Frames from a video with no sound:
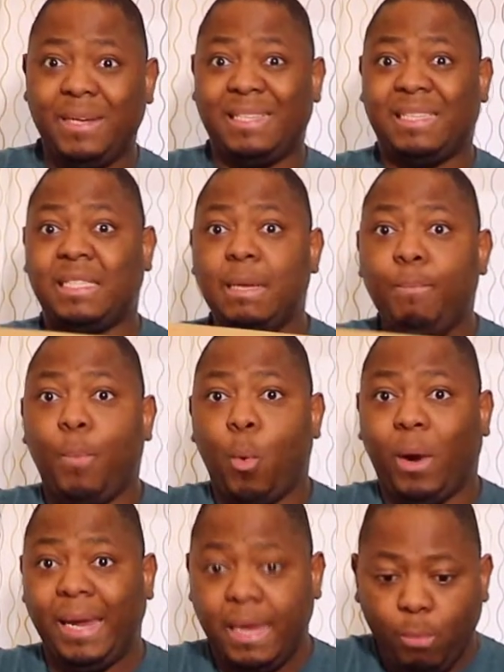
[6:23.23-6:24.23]

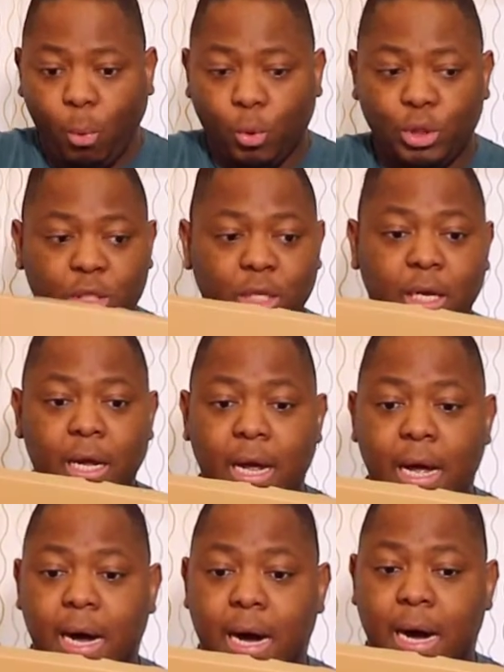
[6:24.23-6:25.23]
simple keyboard.
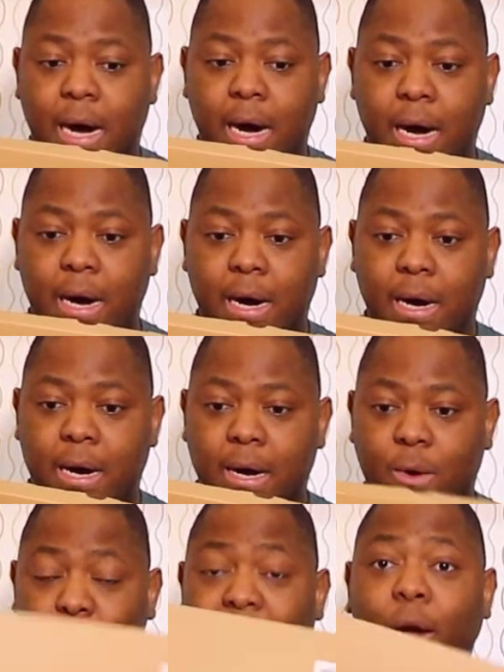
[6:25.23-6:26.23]

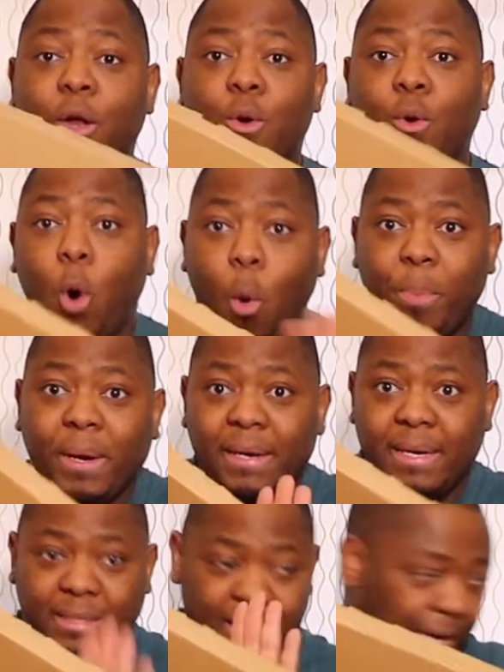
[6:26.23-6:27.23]
We are gonna open
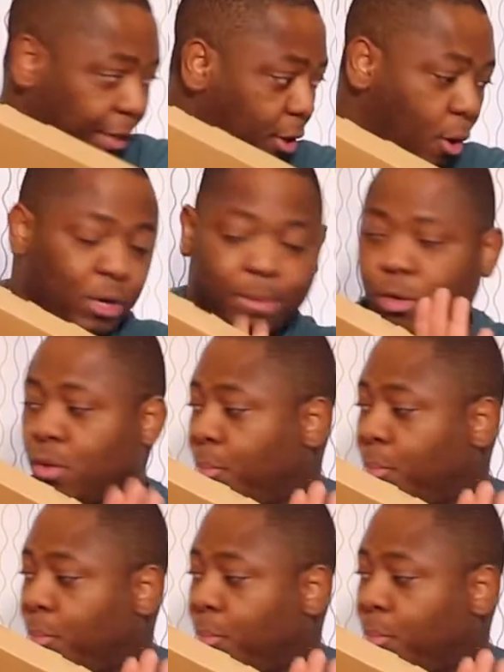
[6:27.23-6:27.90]
this later on. I'm gonna